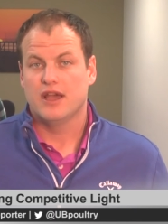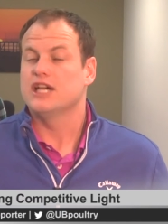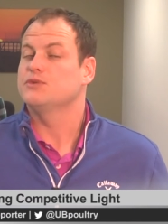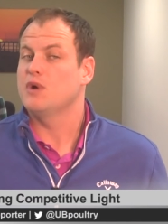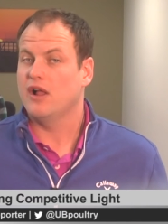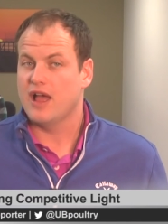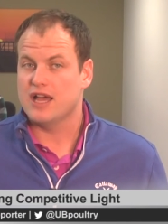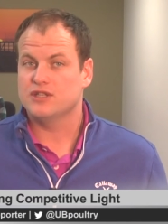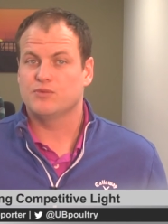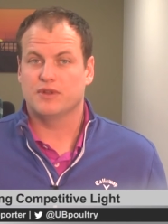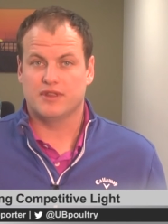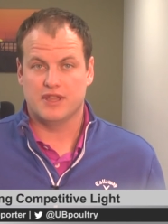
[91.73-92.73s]
as well
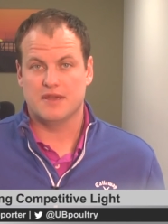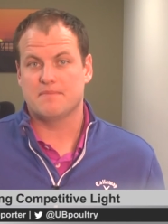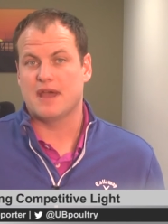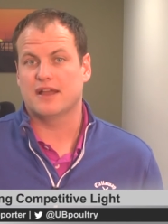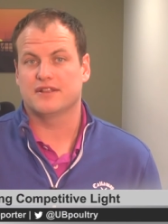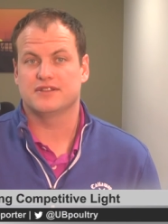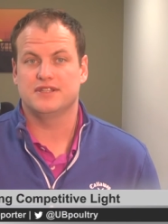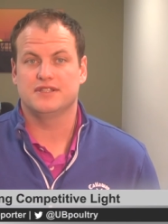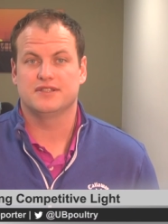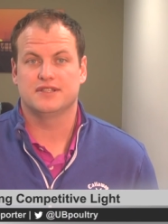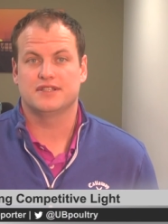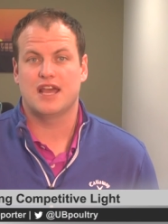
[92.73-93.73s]
as with the impact the
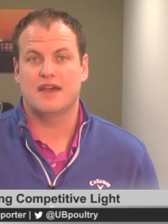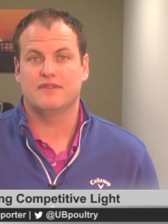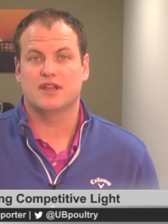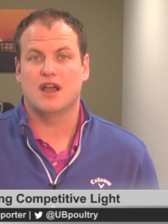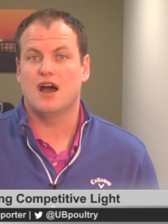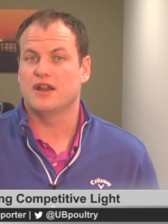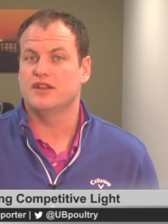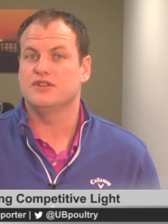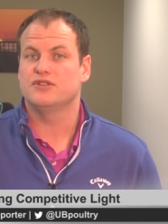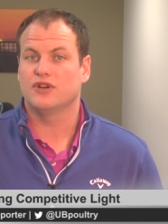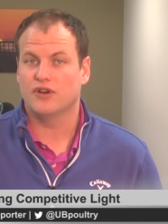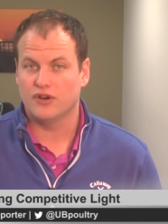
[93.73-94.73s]
season is having on
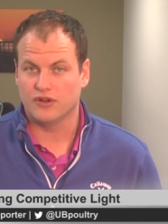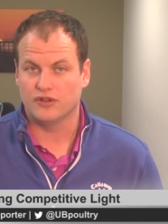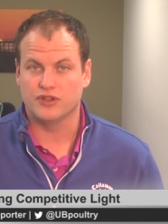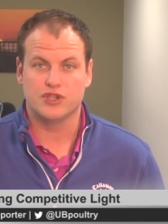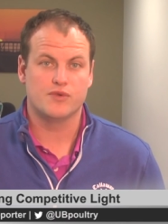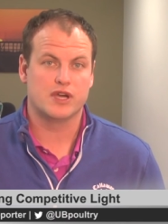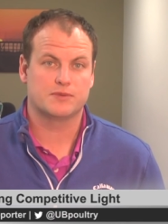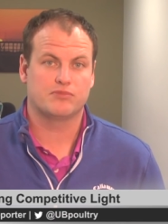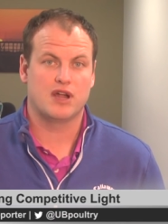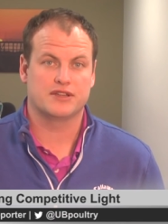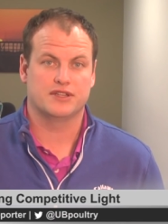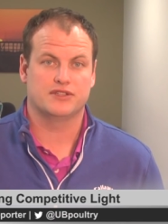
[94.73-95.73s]
internal U.S.
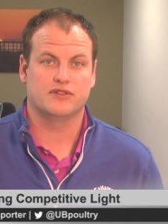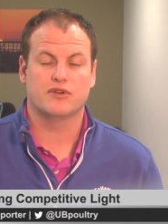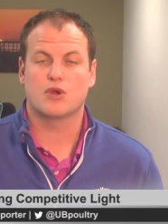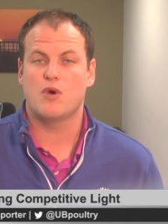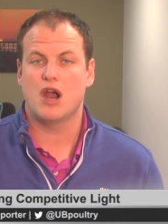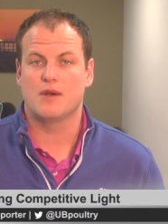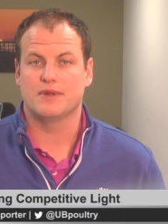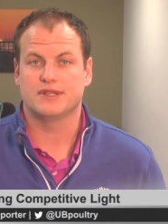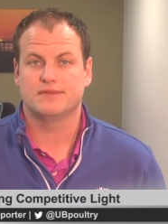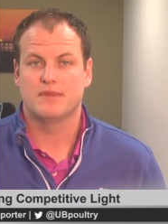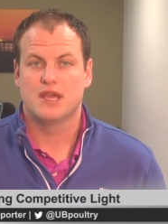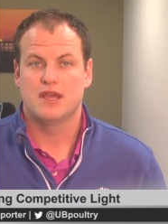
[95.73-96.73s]
processor requirements.